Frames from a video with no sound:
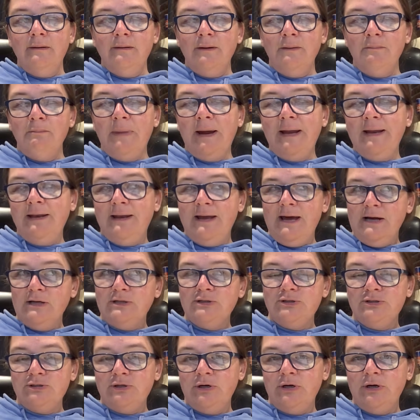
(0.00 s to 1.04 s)
my next
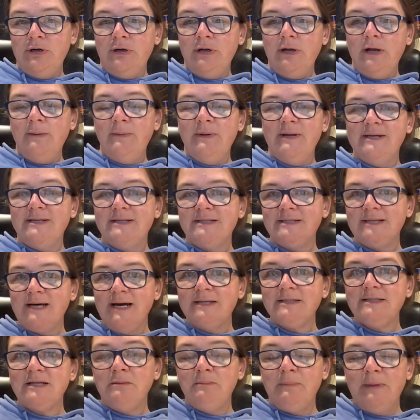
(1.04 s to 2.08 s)
shirt. I'm going to
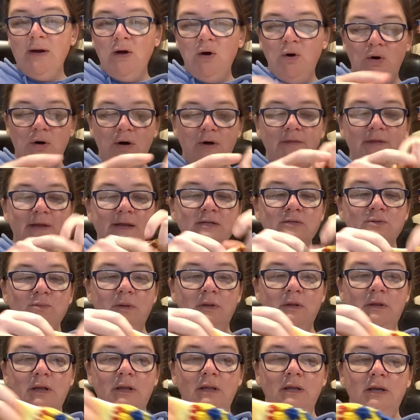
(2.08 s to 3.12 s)
size up my hook. That is one
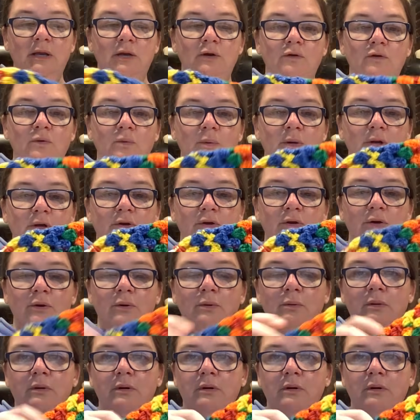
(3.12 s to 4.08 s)
thing that I do want to do,